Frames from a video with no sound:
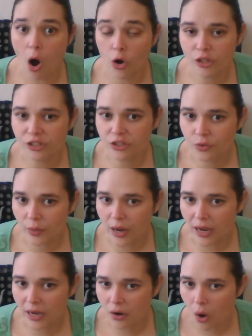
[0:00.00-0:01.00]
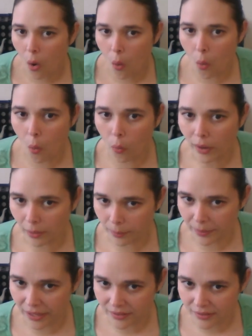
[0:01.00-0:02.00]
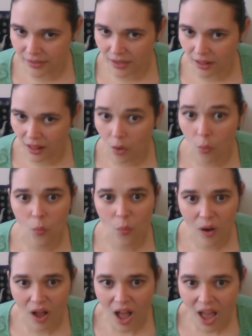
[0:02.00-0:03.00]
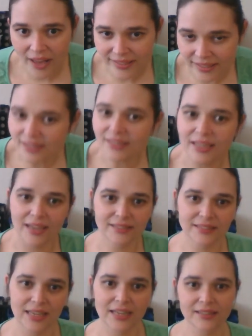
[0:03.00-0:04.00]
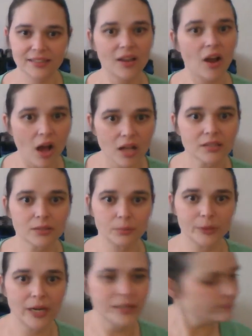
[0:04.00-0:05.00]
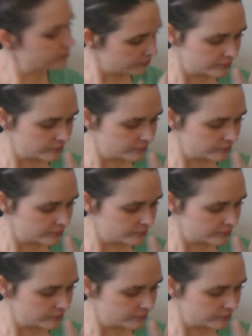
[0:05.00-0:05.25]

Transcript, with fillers: artist grade oil pastel what yeah exactly awesome right